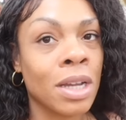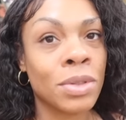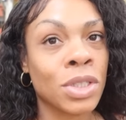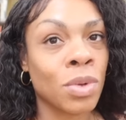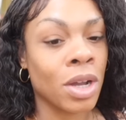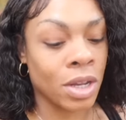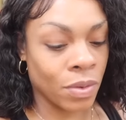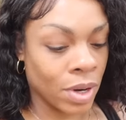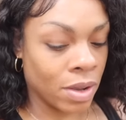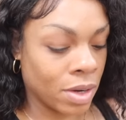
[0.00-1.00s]
now we're just walking
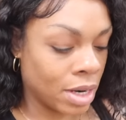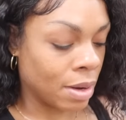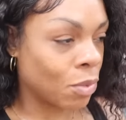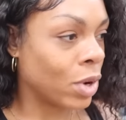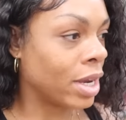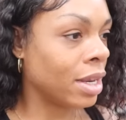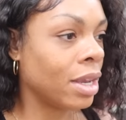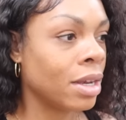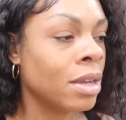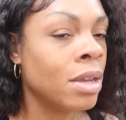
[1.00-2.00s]
around and I'm
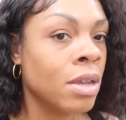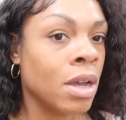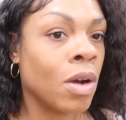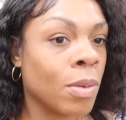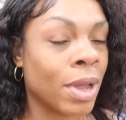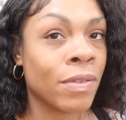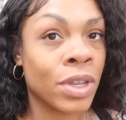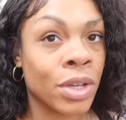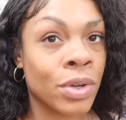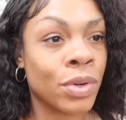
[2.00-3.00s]
waiting on my
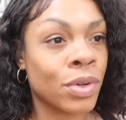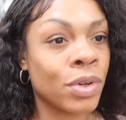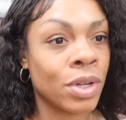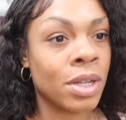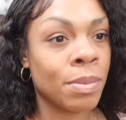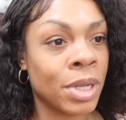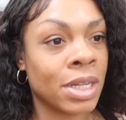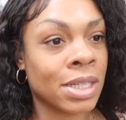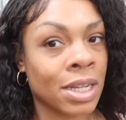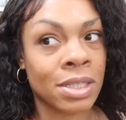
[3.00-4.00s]
vehicle
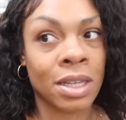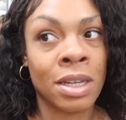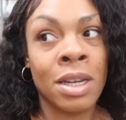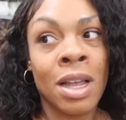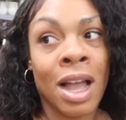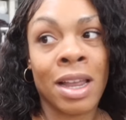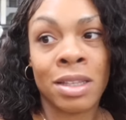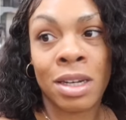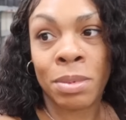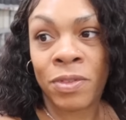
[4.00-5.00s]
because like I said, I
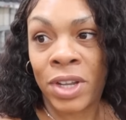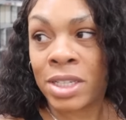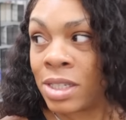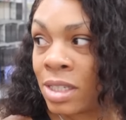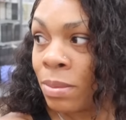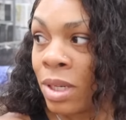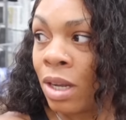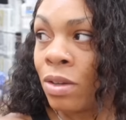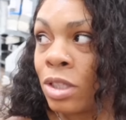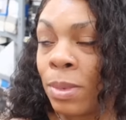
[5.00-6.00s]
ended up fixing something
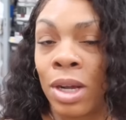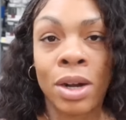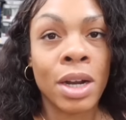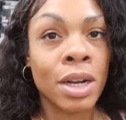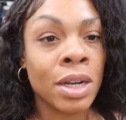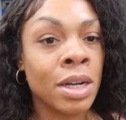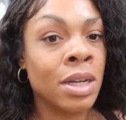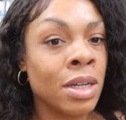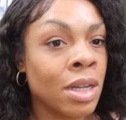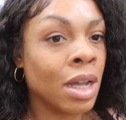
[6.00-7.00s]
else on my car,
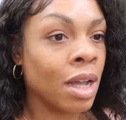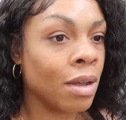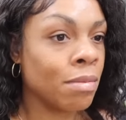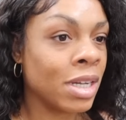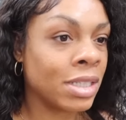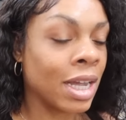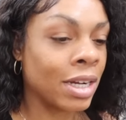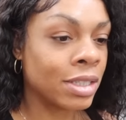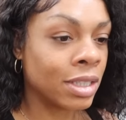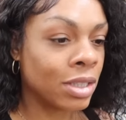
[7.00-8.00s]
um, my
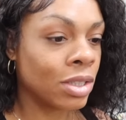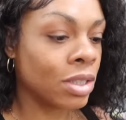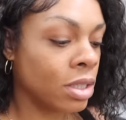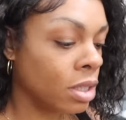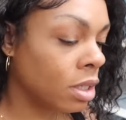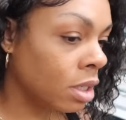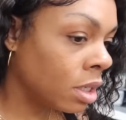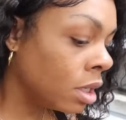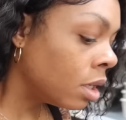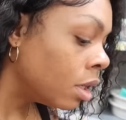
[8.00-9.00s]
tire sensor.
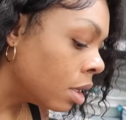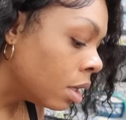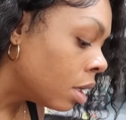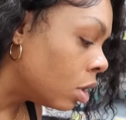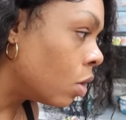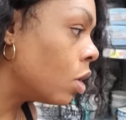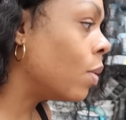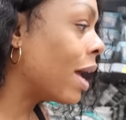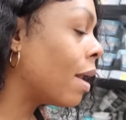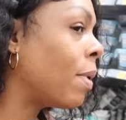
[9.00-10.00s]
No, no,
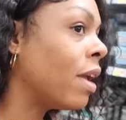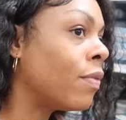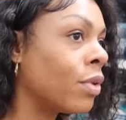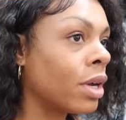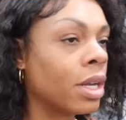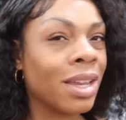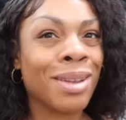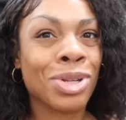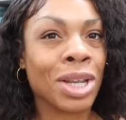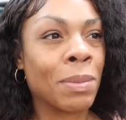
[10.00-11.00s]
we gotta pay for it.
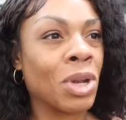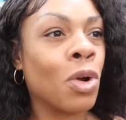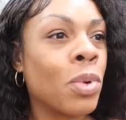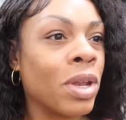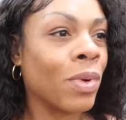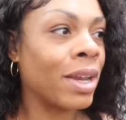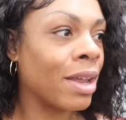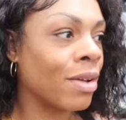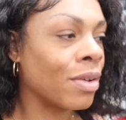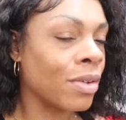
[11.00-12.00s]
going to open it right
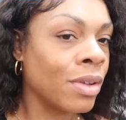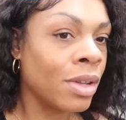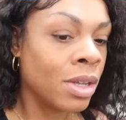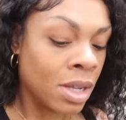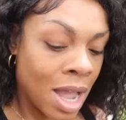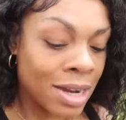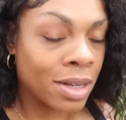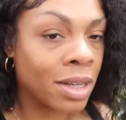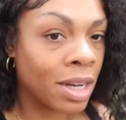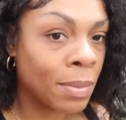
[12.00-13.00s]
now. I
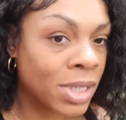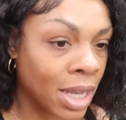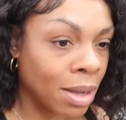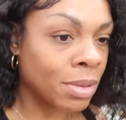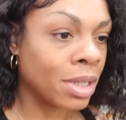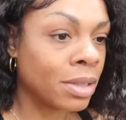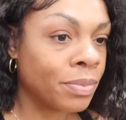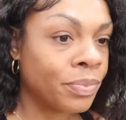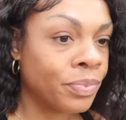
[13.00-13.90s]
did get him a tablet.